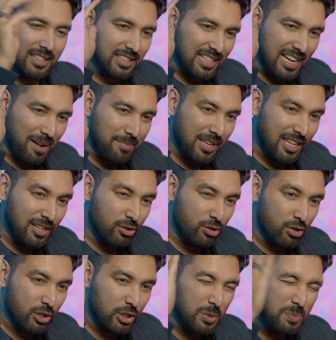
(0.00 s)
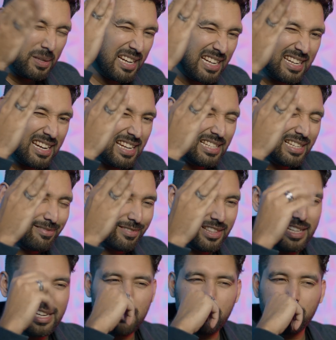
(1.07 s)
is coming into your spirit right now
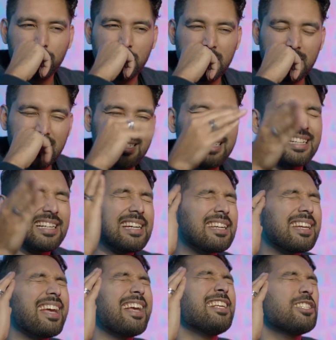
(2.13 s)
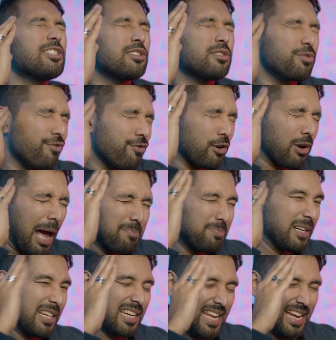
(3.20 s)
in the name of Jesus. A grace for
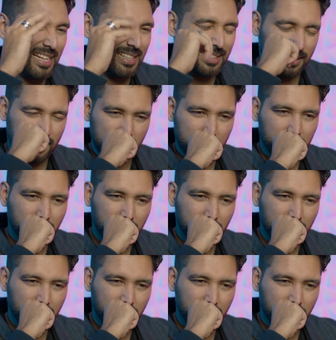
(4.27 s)
upgrades.